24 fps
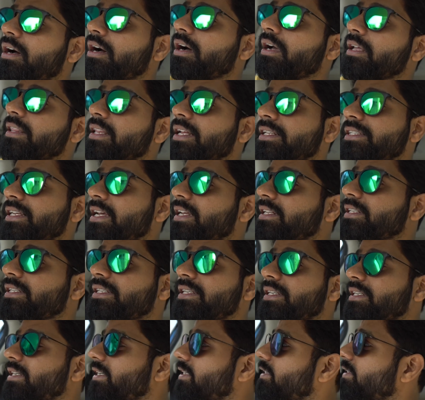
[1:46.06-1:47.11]
In that
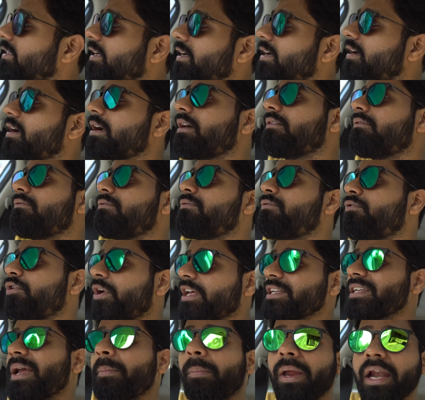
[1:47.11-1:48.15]
sense, the
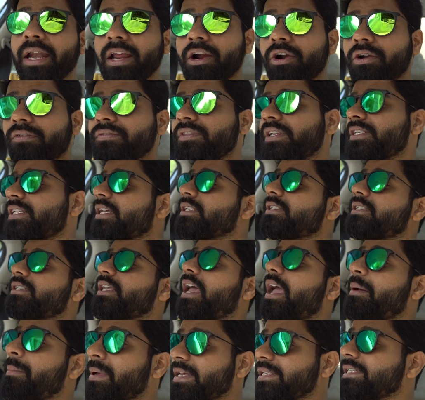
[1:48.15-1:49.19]
footage I'm getting out of this is
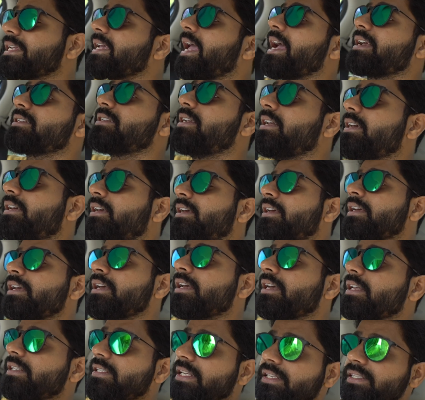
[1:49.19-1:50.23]
amazing actually.
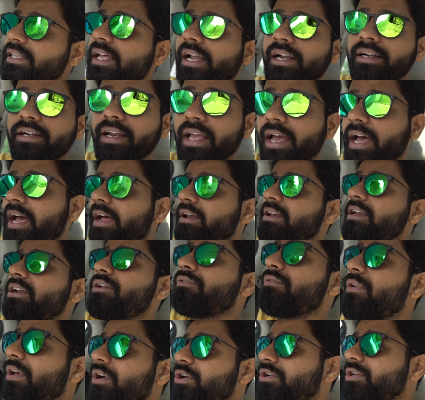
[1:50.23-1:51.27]
Just that, yeah, I need to
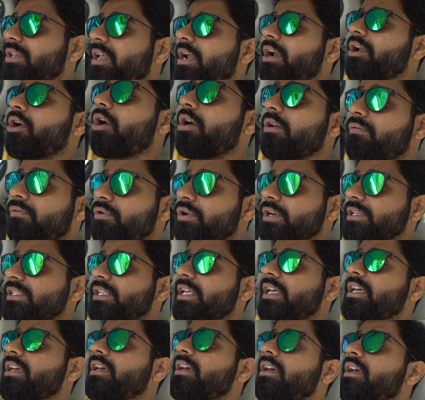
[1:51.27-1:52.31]
figure out that autofocus
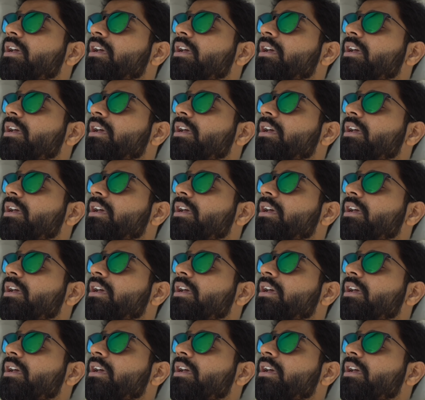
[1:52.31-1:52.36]
thing.